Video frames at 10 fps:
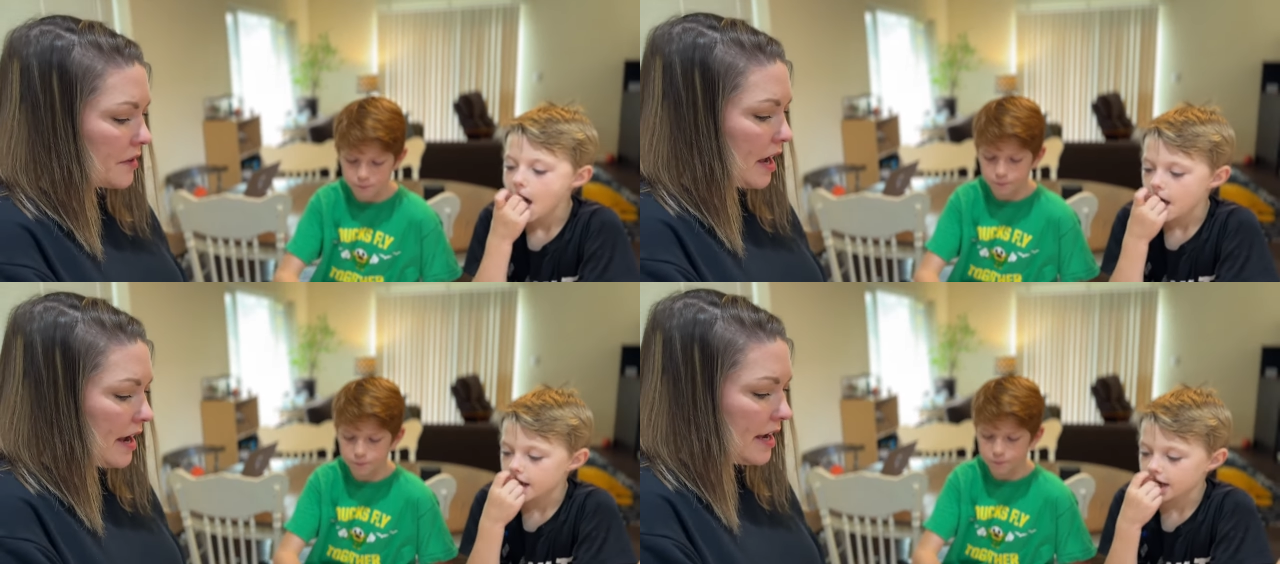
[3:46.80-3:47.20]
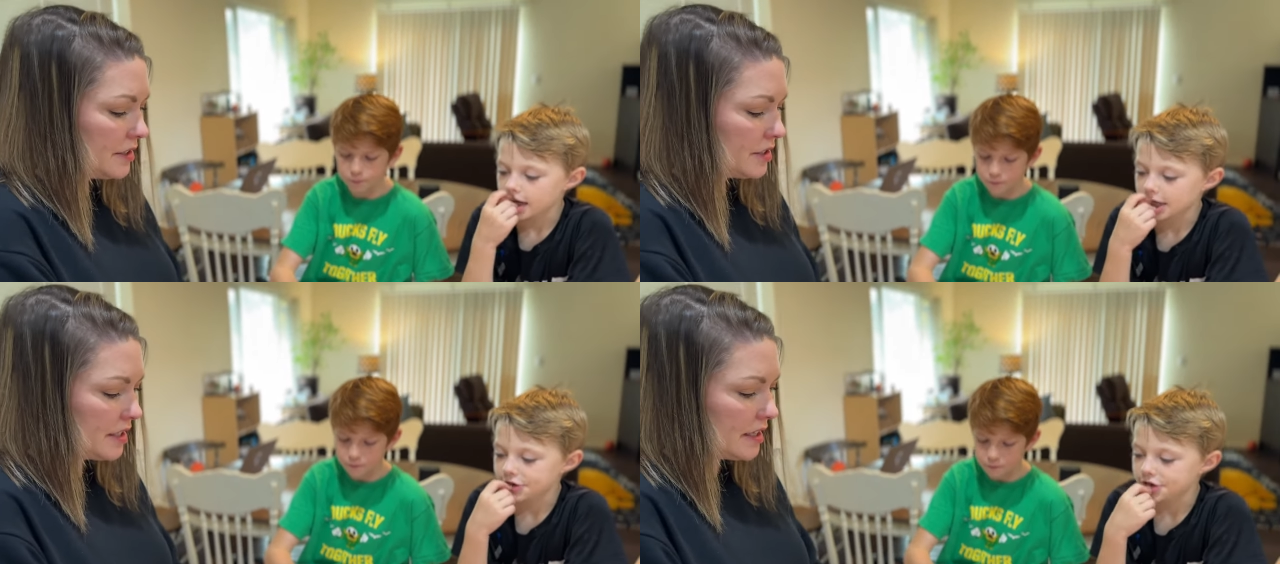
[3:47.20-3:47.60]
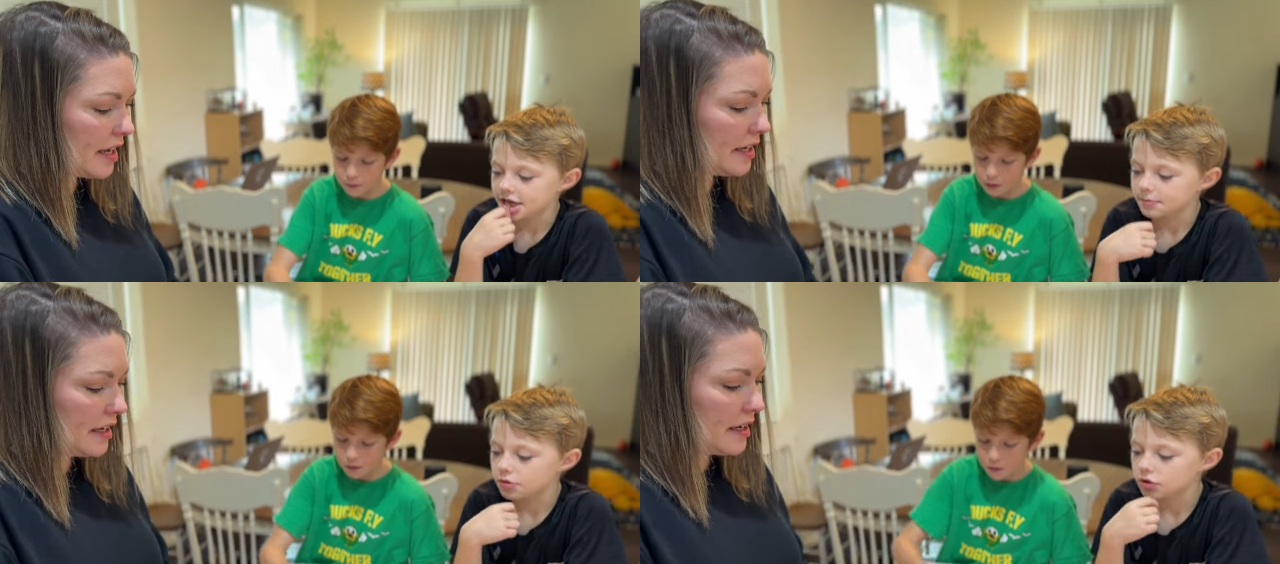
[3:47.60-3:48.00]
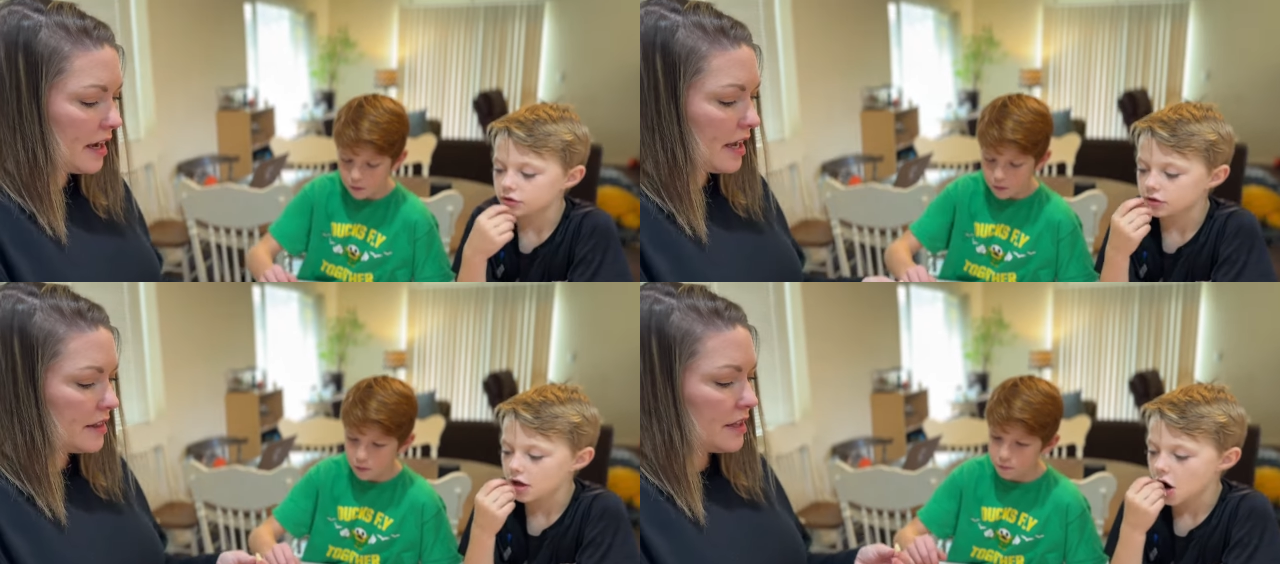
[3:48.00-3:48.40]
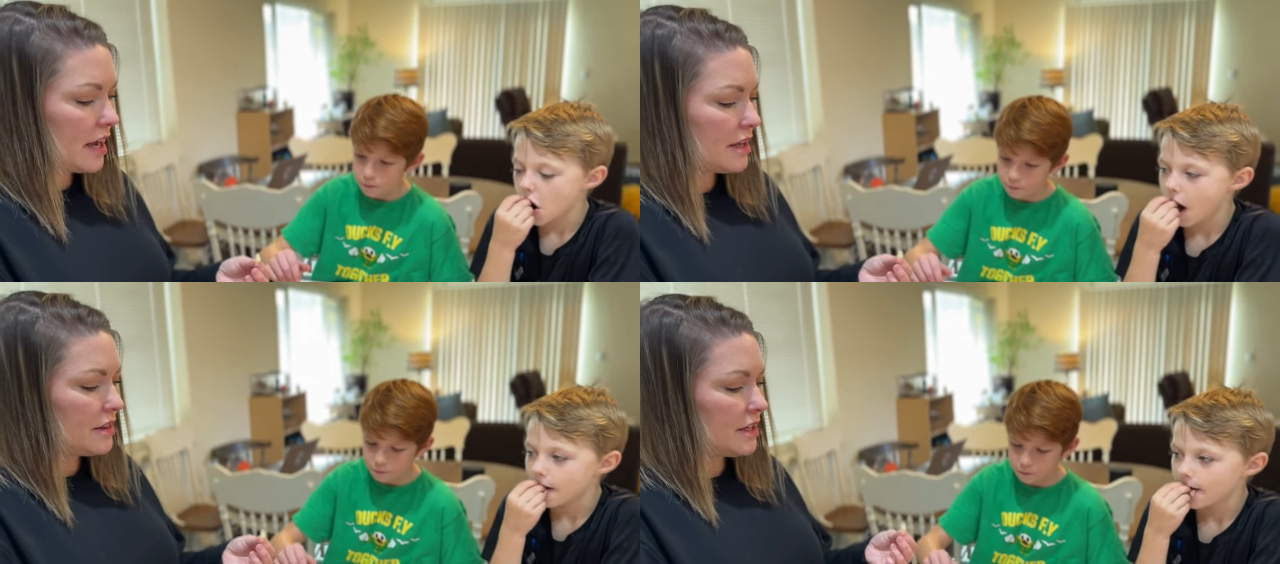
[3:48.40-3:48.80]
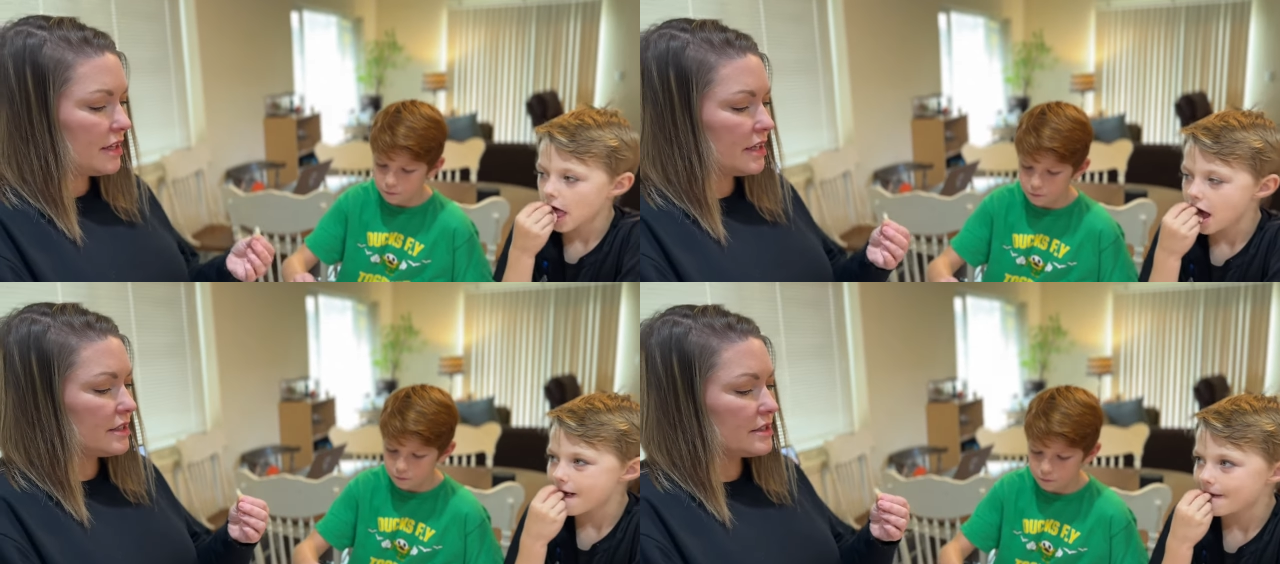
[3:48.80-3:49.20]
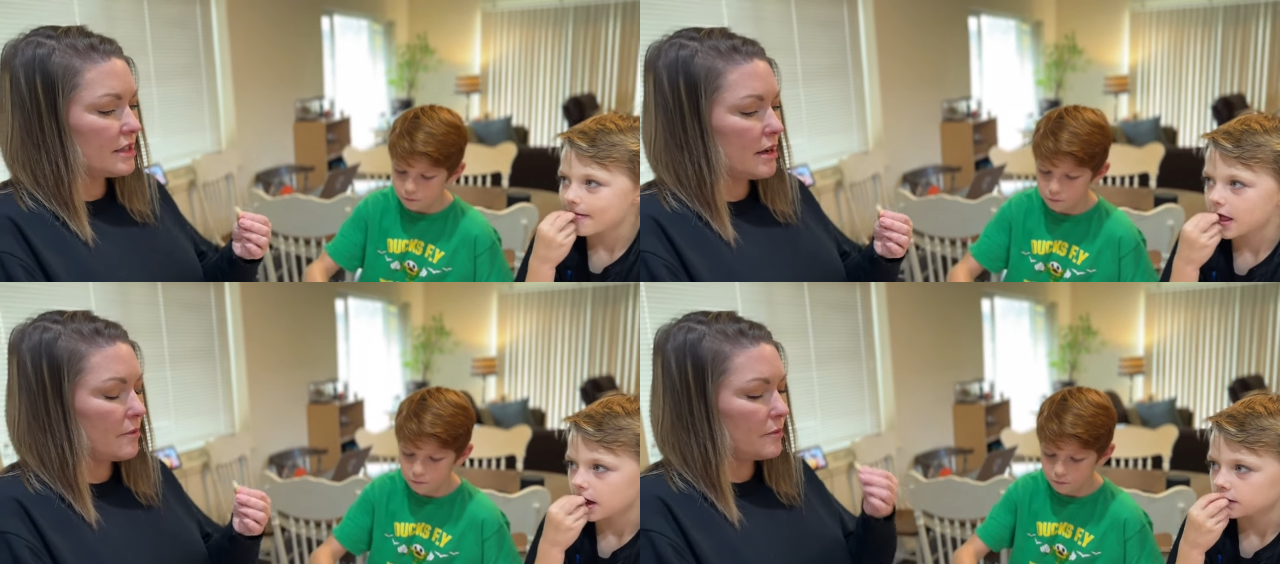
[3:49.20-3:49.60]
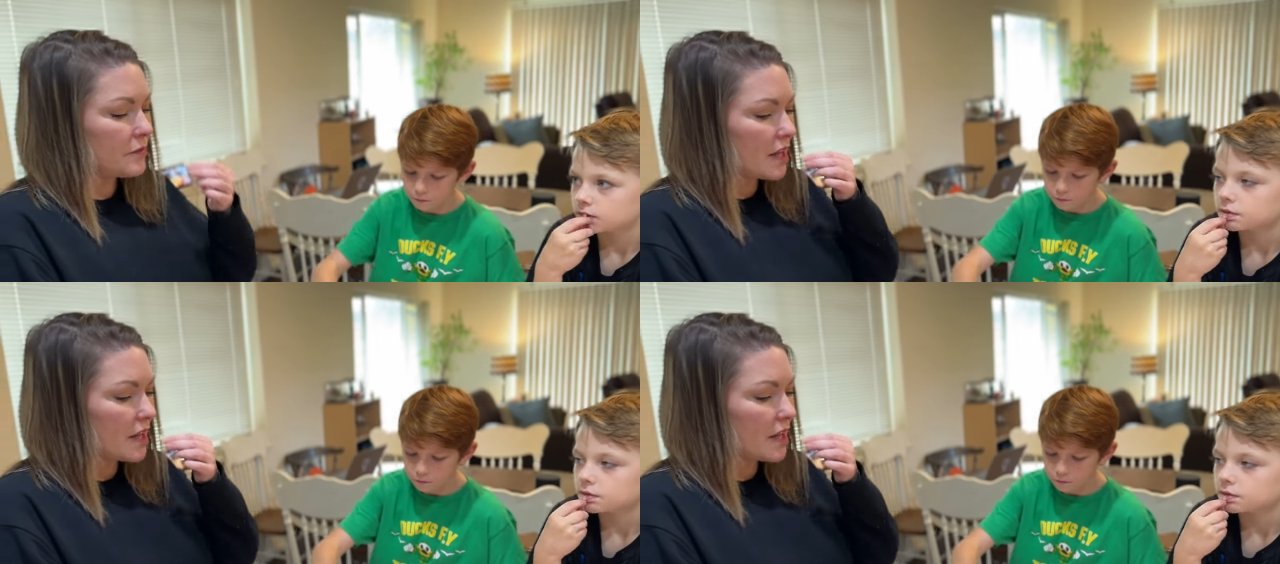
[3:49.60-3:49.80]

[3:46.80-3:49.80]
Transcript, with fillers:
Speaker 1: I actually uh, like it. I, I think it's, um,